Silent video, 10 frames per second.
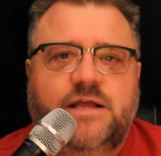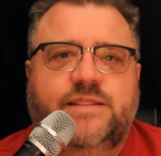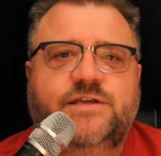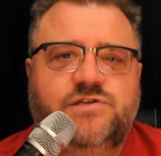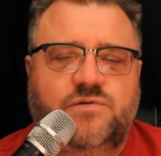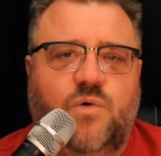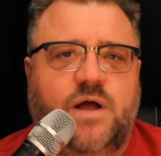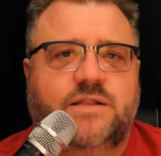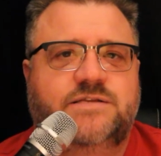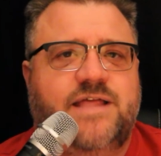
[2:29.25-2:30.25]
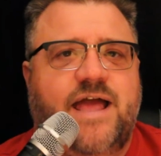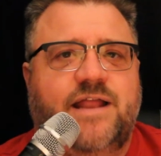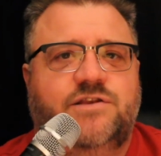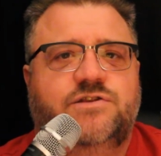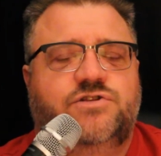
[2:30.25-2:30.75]
These are the ones
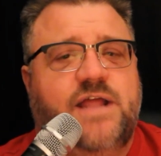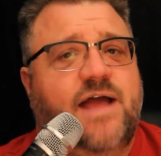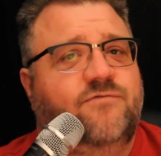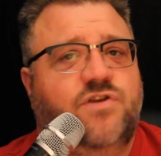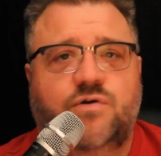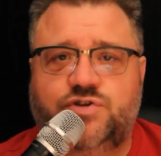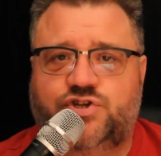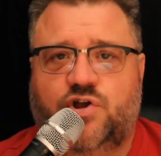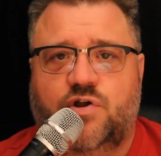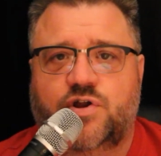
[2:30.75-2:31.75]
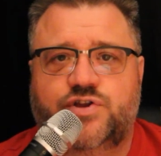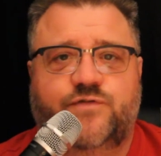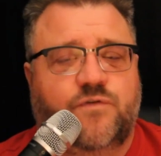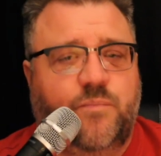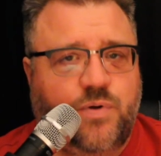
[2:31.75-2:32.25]
that have no charge
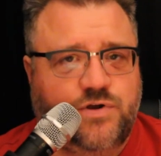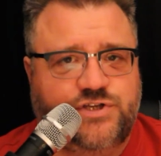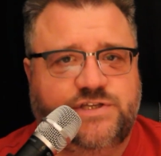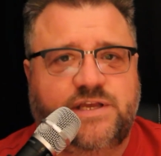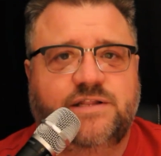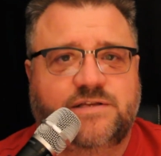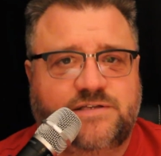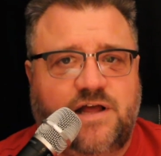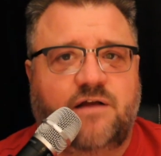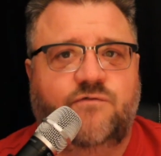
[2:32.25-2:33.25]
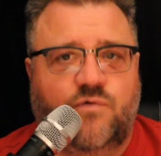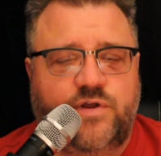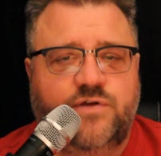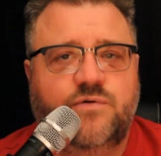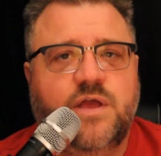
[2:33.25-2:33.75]
for purchasing the stock
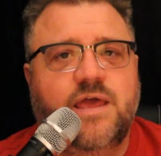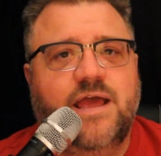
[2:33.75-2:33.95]
for you